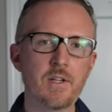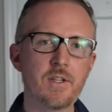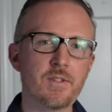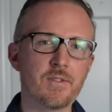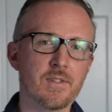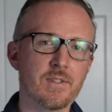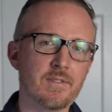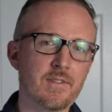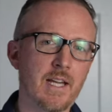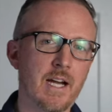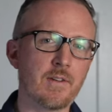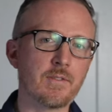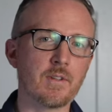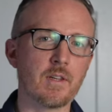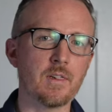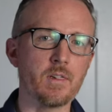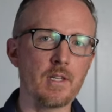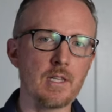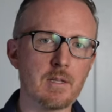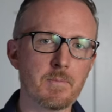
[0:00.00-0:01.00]
So it sounds a
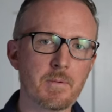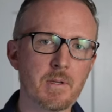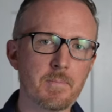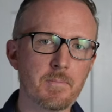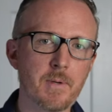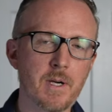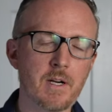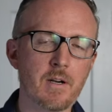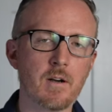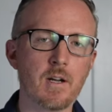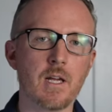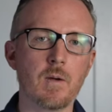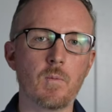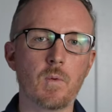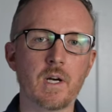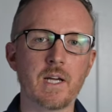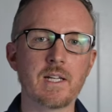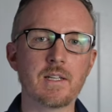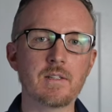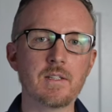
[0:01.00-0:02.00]
little bit better. And
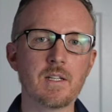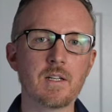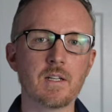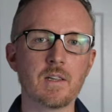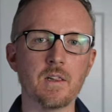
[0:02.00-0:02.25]
what I did a